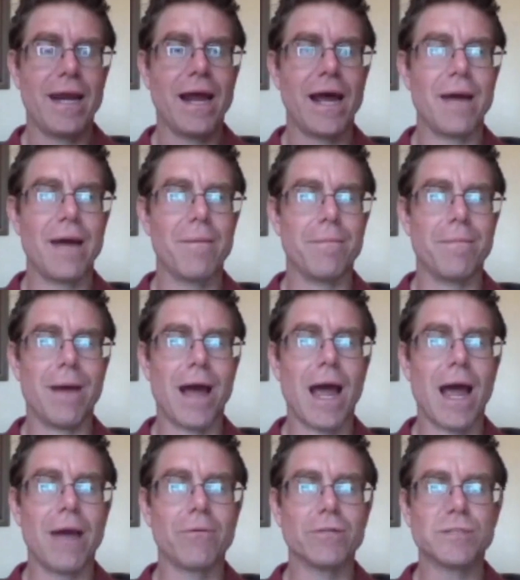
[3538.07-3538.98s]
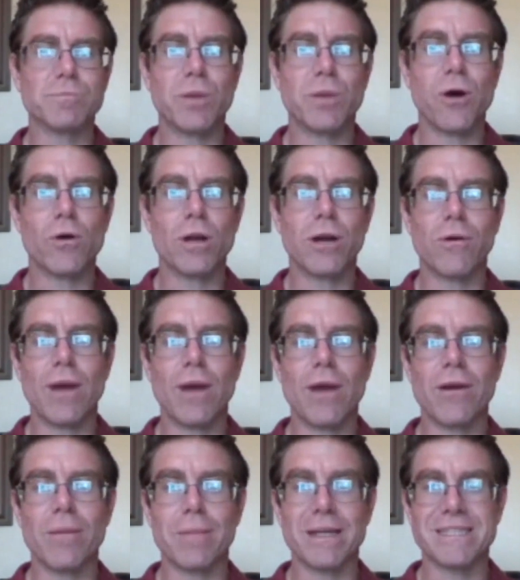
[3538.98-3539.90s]
I was poking
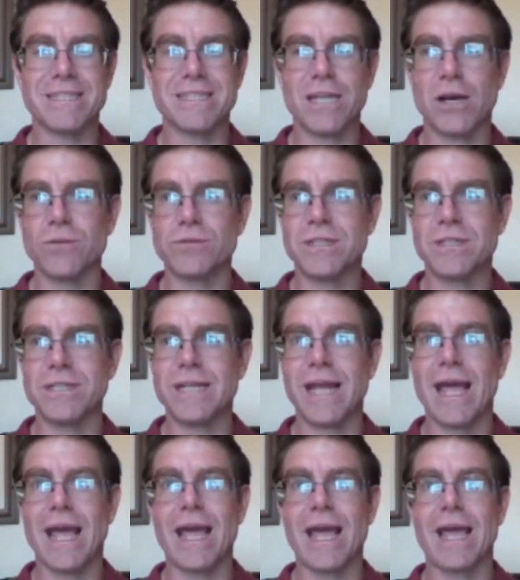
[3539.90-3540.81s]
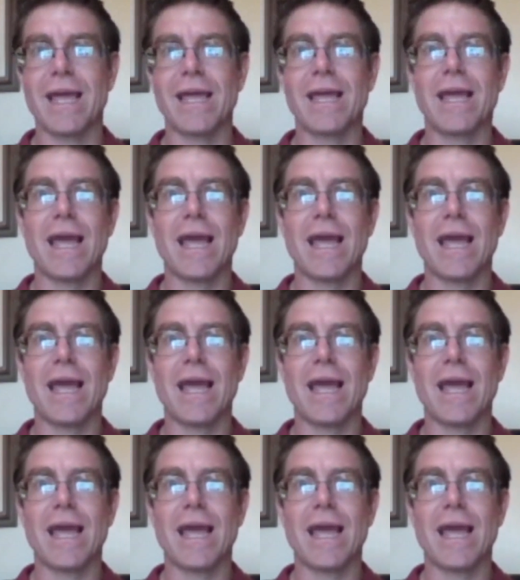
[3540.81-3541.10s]
around it myself today